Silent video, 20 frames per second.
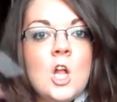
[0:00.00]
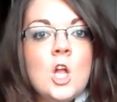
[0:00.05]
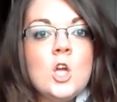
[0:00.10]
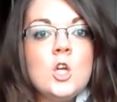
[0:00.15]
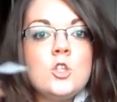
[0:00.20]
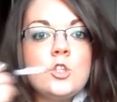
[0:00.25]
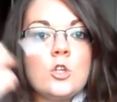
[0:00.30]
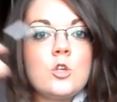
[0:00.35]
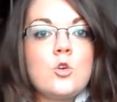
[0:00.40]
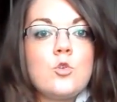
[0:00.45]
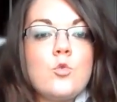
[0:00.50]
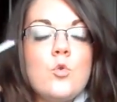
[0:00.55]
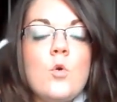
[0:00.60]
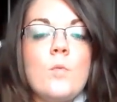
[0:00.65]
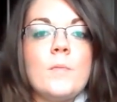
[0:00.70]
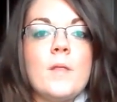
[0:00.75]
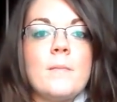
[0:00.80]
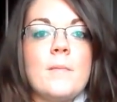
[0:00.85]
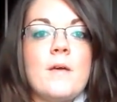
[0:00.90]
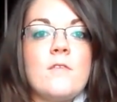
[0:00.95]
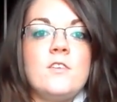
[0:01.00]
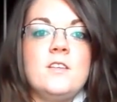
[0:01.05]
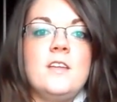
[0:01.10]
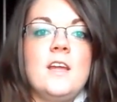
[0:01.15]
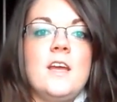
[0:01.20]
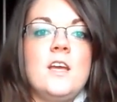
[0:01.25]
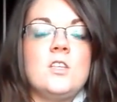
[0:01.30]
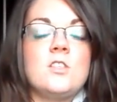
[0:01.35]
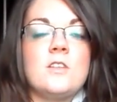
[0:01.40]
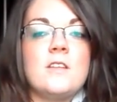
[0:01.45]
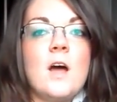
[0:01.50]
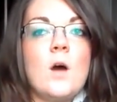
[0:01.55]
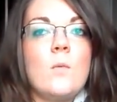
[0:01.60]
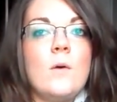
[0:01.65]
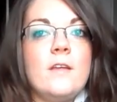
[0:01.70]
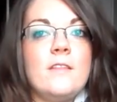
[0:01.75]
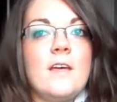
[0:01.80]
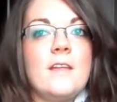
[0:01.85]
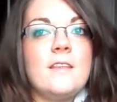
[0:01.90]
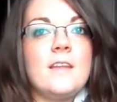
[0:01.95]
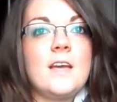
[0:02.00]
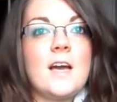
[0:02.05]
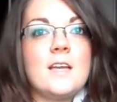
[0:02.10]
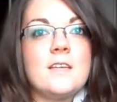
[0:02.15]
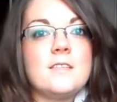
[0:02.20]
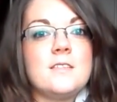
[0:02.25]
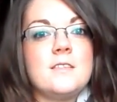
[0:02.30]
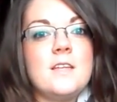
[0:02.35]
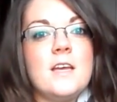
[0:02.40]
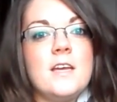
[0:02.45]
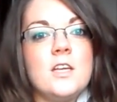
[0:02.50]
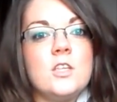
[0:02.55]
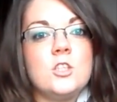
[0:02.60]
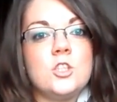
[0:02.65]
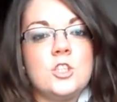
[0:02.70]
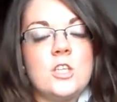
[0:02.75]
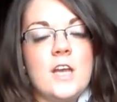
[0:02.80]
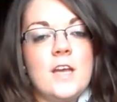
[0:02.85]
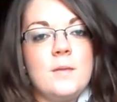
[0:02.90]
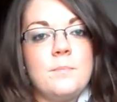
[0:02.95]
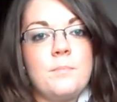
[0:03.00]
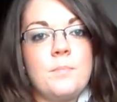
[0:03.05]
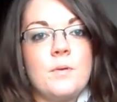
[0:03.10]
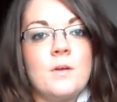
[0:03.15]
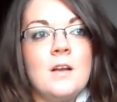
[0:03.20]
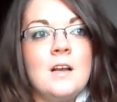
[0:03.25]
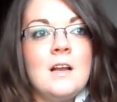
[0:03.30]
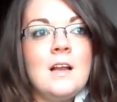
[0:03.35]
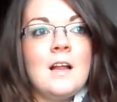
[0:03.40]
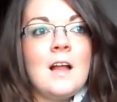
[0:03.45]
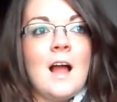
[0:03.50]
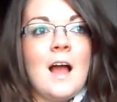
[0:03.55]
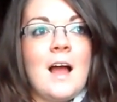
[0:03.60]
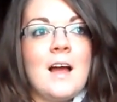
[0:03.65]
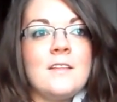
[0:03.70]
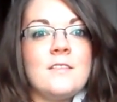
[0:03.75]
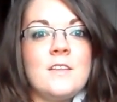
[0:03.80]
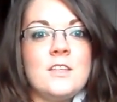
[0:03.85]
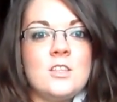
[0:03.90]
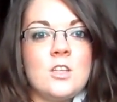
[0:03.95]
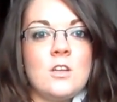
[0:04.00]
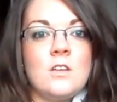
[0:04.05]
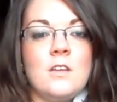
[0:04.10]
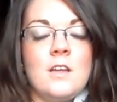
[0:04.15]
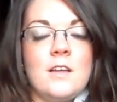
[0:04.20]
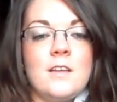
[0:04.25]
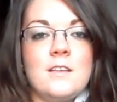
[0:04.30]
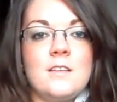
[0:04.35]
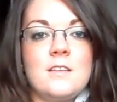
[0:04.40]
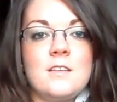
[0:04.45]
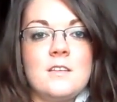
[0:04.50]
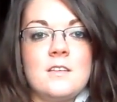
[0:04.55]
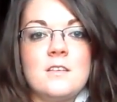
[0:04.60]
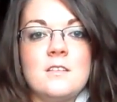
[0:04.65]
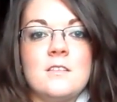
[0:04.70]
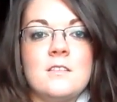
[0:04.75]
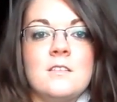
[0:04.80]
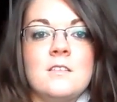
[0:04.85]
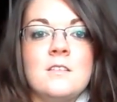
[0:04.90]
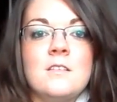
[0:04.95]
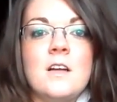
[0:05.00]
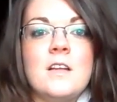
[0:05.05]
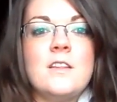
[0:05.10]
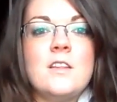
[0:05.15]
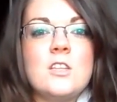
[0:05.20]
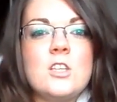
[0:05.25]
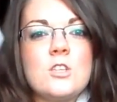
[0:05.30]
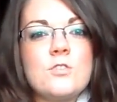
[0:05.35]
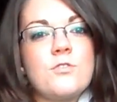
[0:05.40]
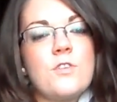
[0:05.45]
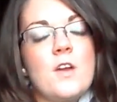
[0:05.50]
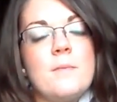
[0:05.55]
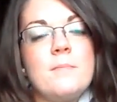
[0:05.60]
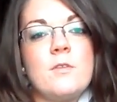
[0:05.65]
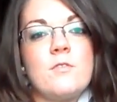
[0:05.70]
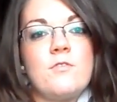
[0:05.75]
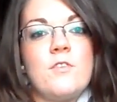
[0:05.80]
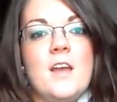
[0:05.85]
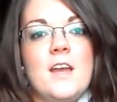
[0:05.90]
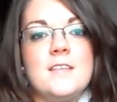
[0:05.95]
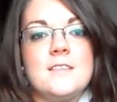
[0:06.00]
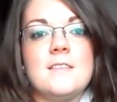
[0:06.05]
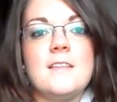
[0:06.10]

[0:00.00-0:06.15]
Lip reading: You should groom them every day so that way then they kind of stay in shape and they don't like, they just frame the face.